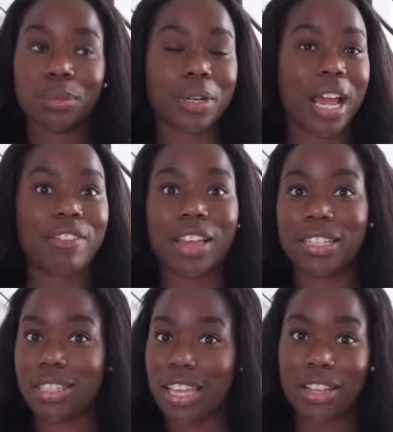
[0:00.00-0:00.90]
We're gonna have
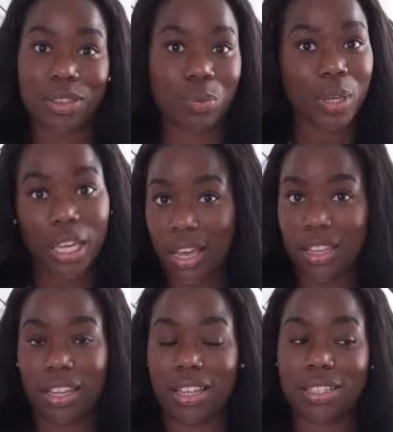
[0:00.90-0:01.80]
that till the end of the week,
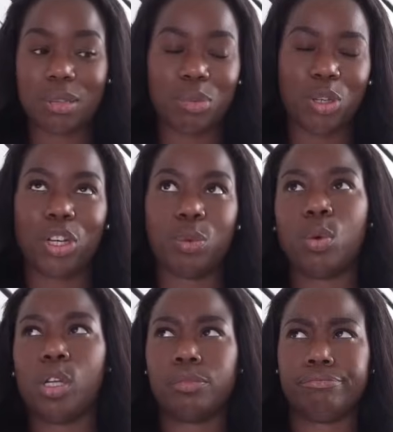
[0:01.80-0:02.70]
honey, and it's gonna be good.
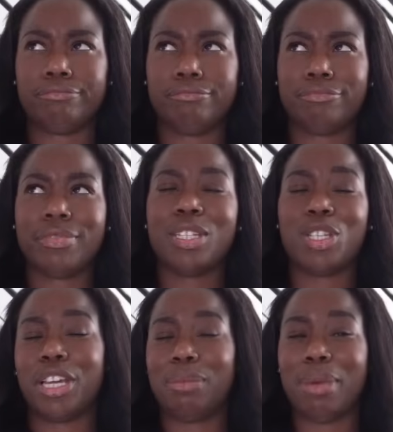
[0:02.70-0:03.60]
Well, the
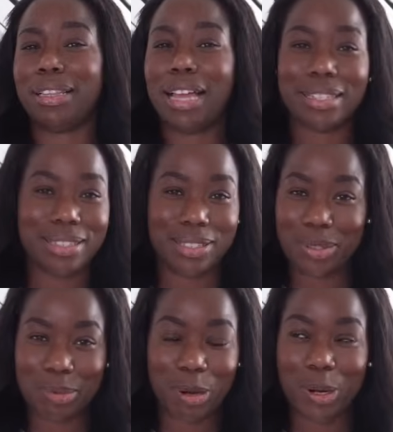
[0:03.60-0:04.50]
chicken might last until
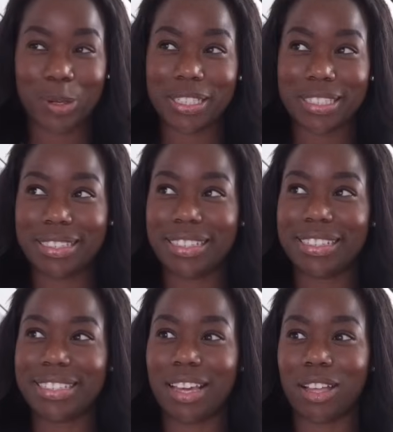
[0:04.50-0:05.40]
tomorrow, honestly,
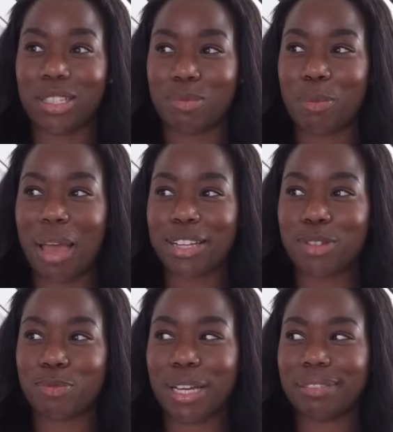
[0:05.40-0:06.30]
because I got a small
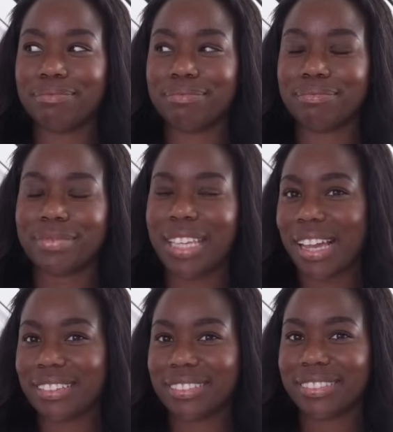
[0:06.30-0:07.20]
batch, but yeah.
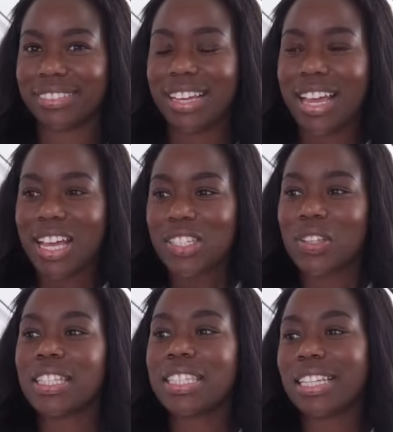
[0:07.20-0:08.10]

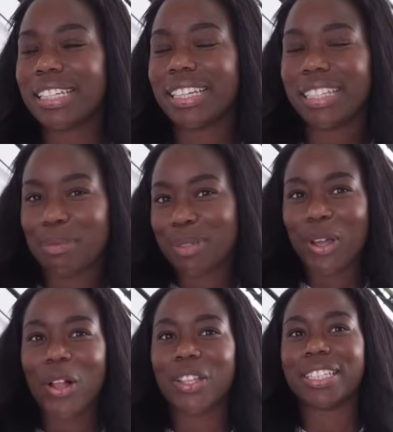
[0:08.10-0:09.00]
So let's clean. I'm
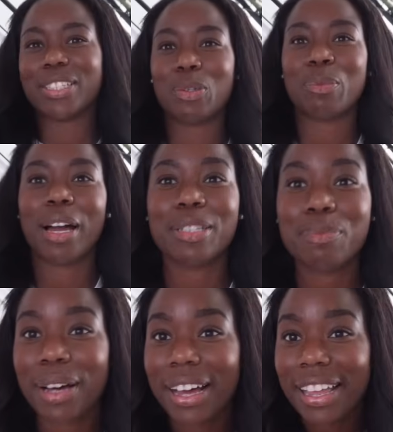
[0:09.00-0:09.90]
stalling too much,
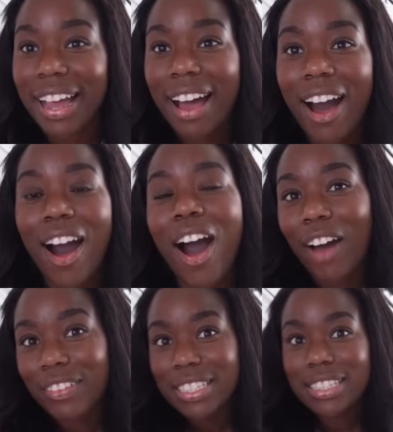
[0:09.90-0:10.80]
but
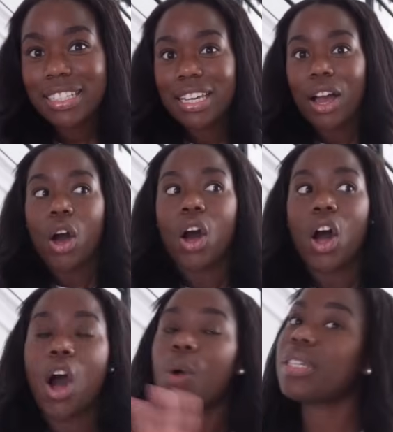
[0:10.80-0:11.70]
obviously,
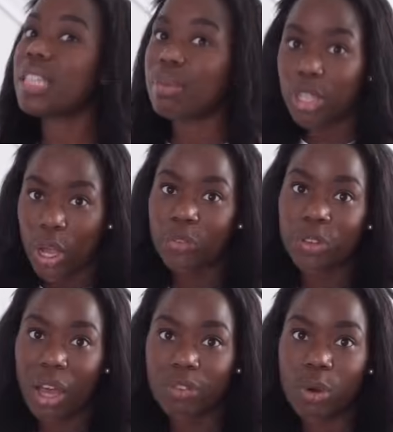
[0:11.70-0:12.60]
always let me know if
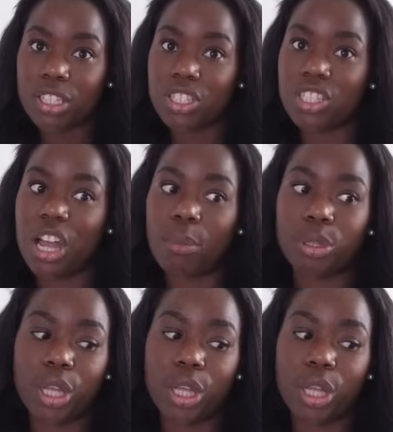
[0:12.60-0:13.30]
you have questions down